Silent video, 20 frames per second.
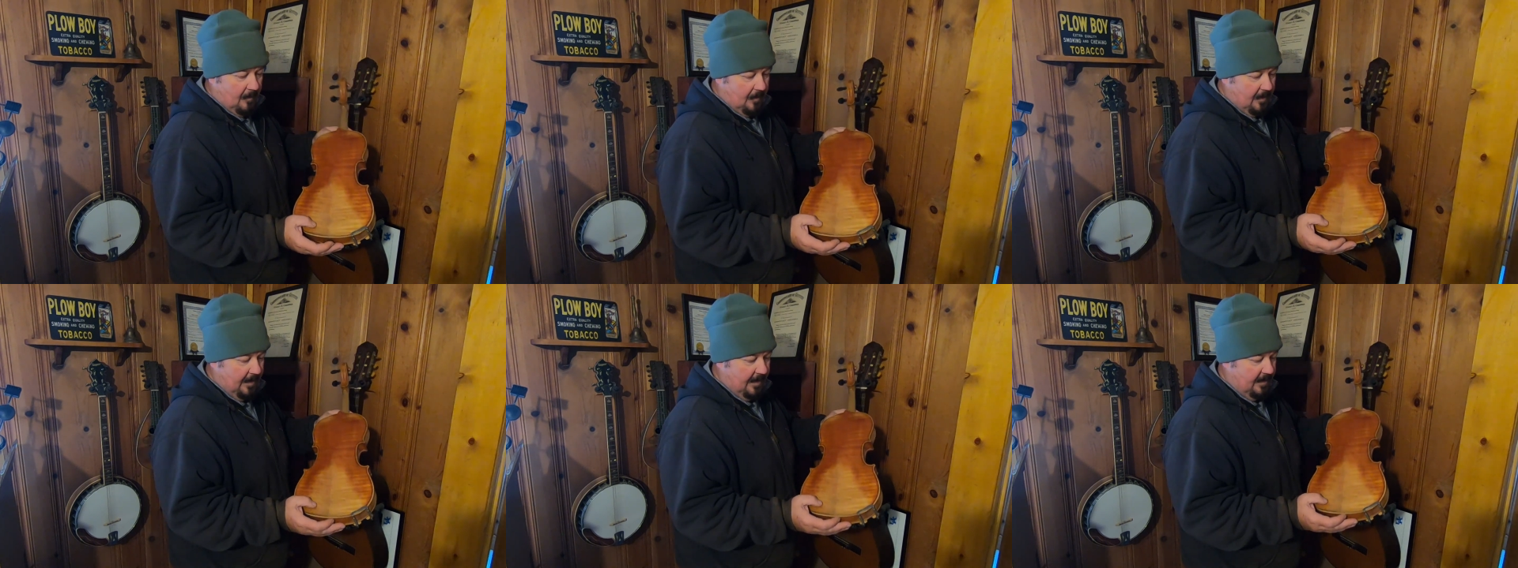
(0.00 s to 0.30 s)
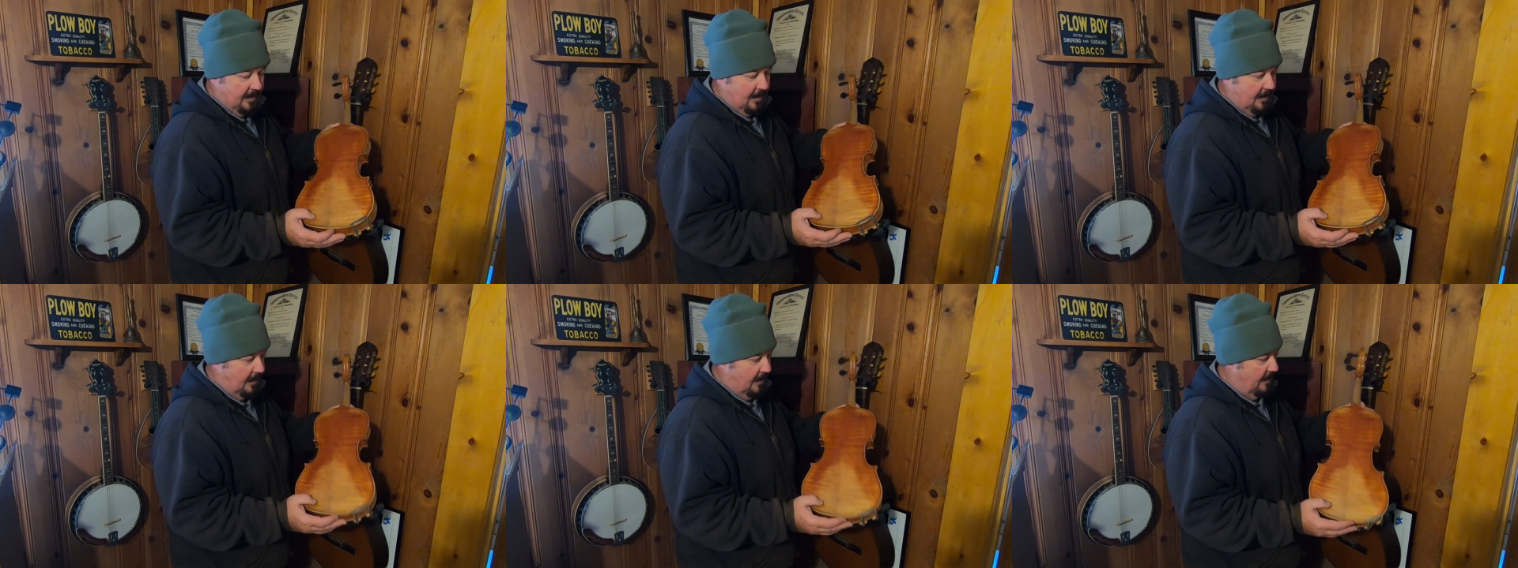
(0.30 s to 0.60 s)

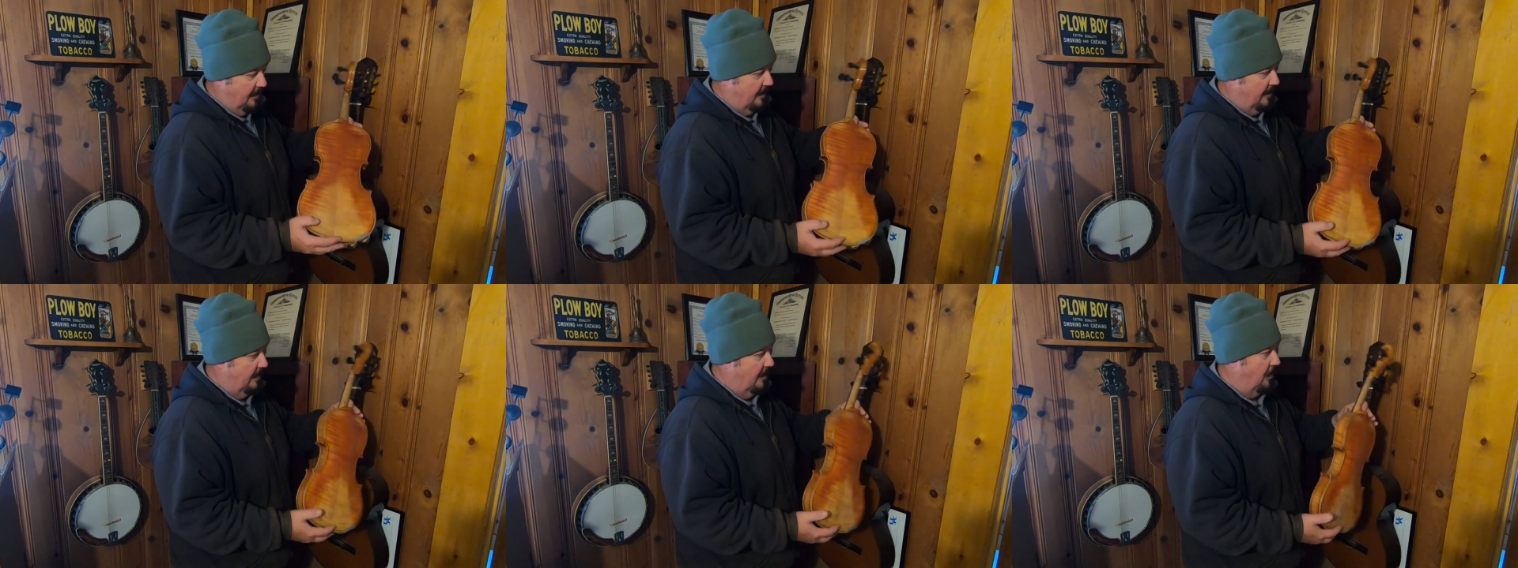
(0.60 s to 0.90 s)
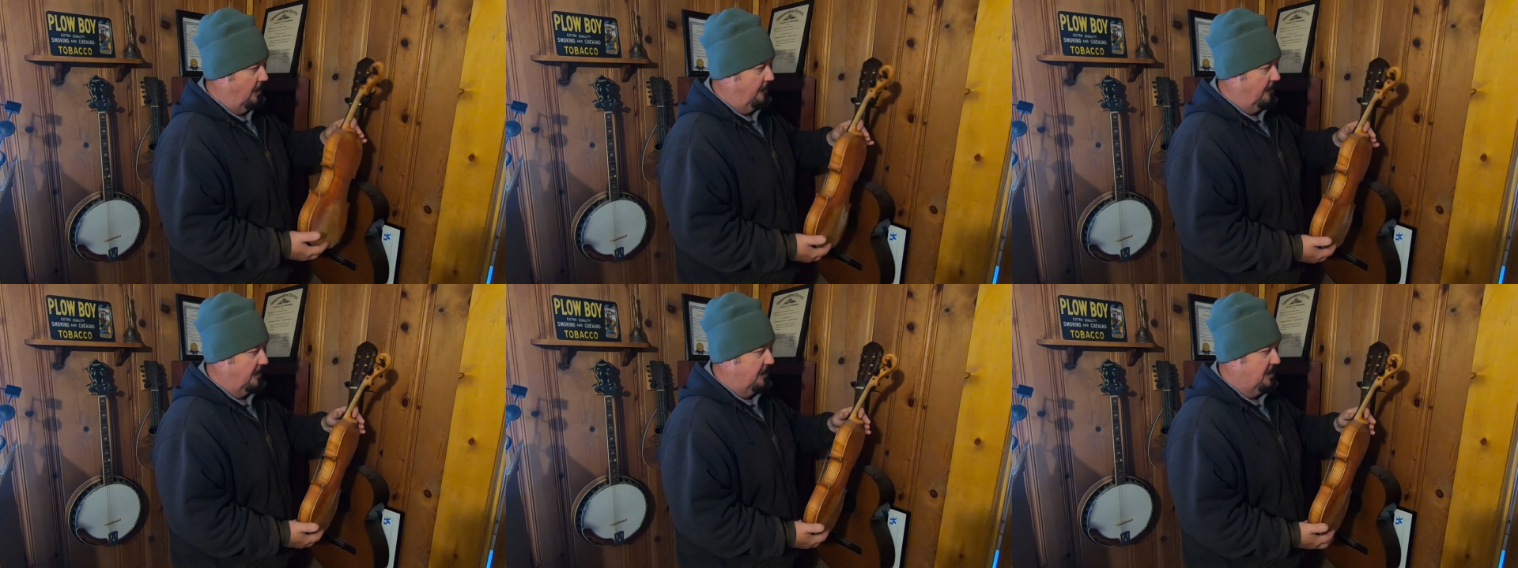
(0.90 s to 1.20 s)
It
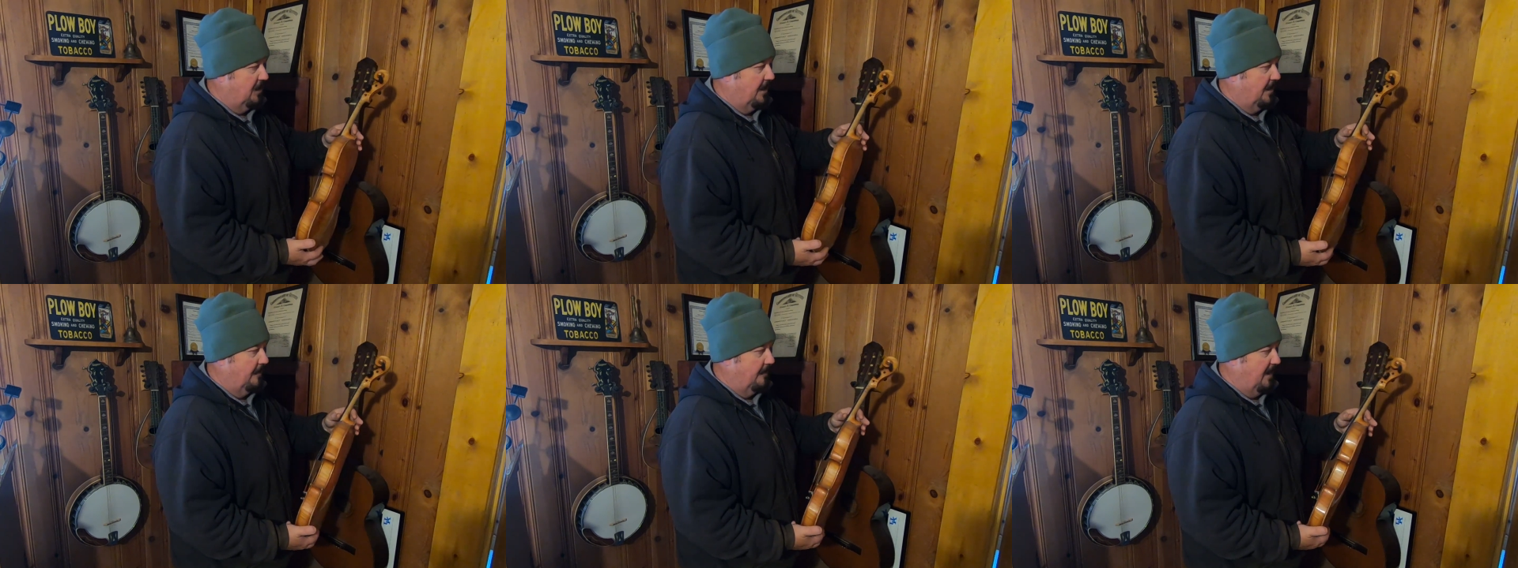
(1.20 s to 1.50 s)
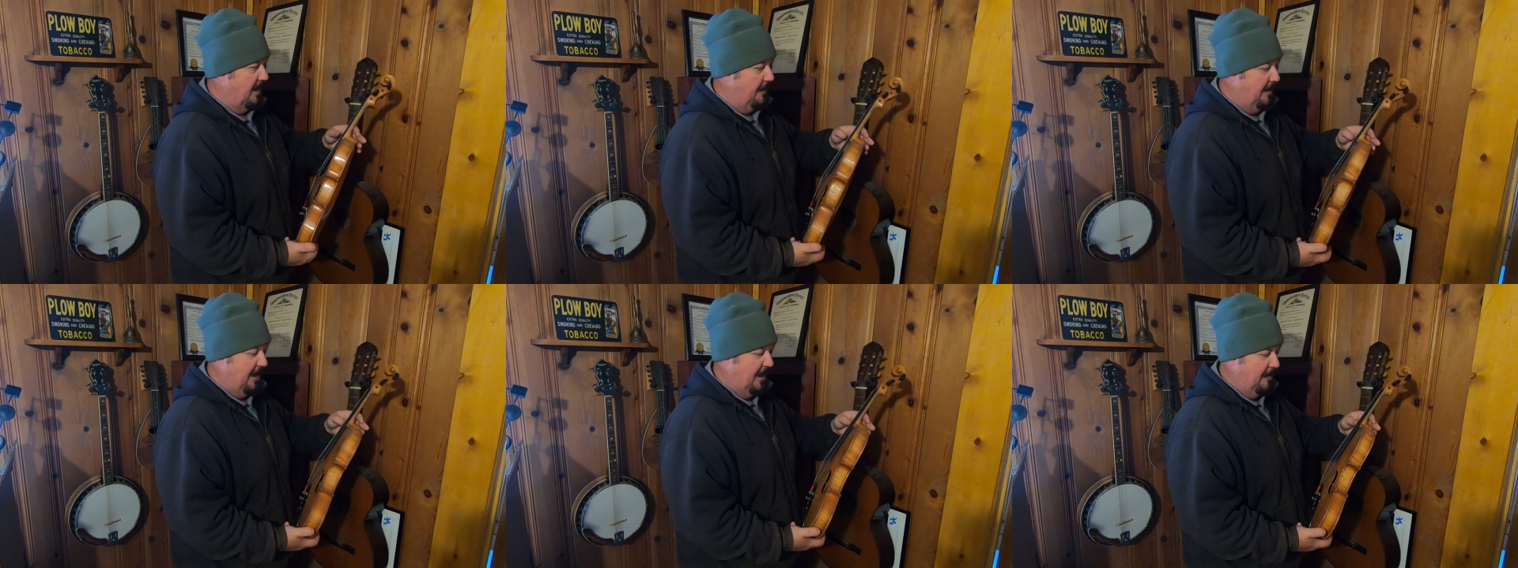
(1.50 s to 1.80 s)
hopefully she can maybe